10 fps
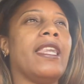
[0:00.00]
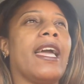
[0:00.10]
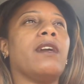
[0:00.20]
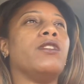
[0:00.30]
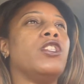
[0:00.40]

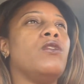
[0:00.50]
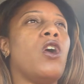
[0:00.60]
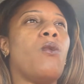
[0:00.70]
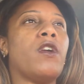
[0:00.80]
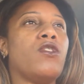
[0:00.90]
Like, you
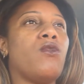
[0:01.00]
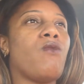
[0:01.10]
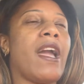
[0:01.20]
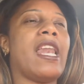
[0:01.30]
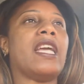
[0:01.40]
know, what are the
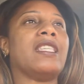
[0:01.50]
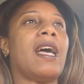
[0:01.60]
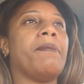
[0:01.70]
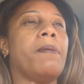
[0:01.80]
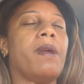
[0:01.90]
ratings?
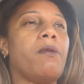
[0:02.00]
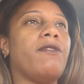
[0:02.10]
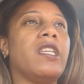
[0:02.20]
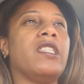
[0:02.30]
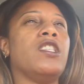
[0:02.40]
How many people
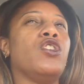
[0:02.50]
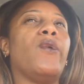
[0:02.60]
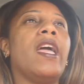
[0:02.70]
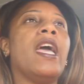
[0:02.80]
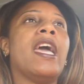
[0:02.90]
have listened
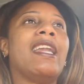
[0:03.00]
to it?